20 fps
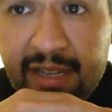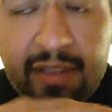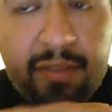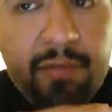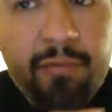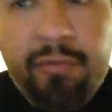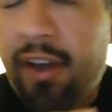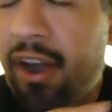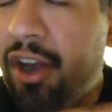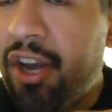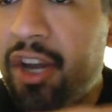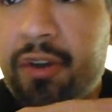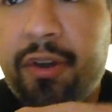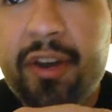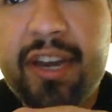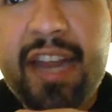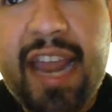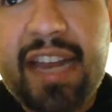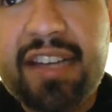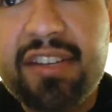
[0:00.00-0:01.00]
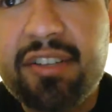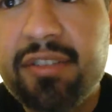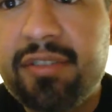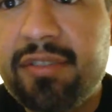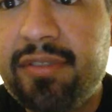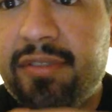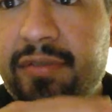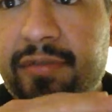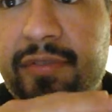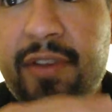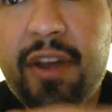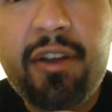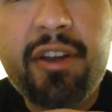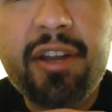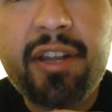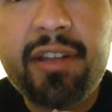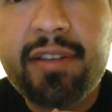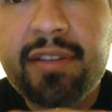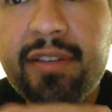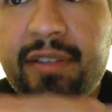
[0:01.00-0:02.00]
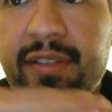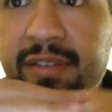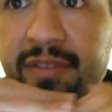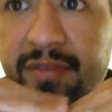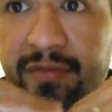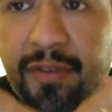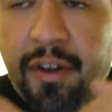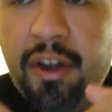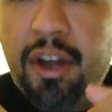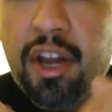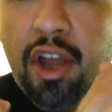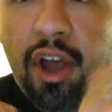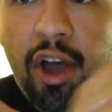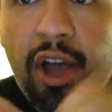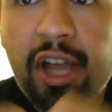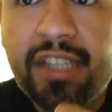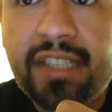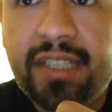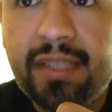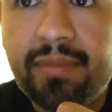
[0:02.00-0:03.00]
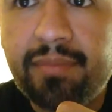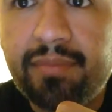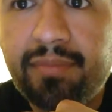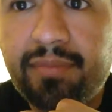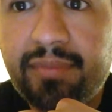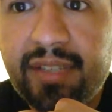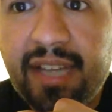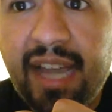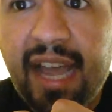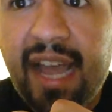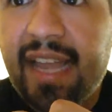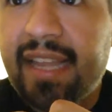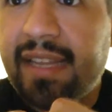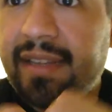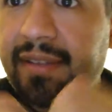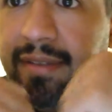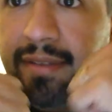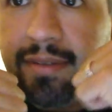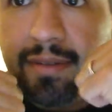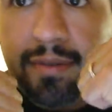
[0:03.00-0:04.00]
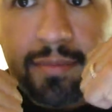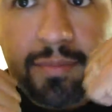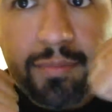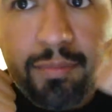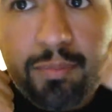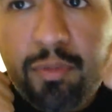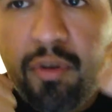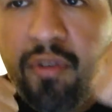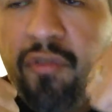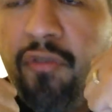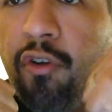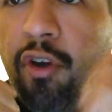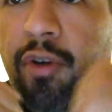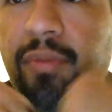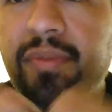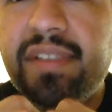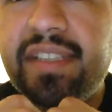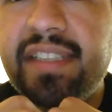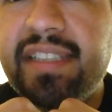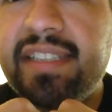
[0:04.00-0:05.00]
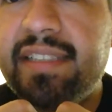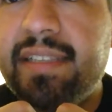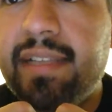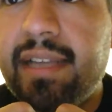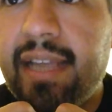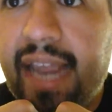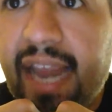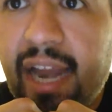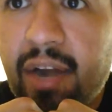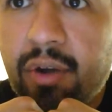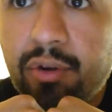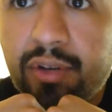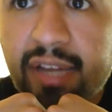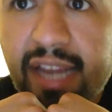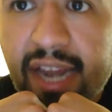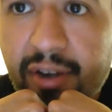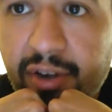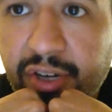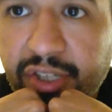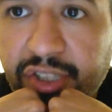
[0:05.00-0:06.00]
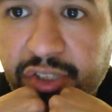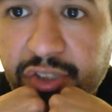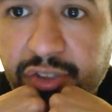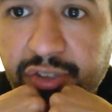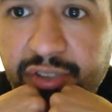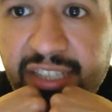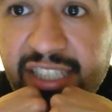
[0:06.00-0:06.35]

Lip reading: Very great actor. Very, very awesome guy. Performs his Arrow character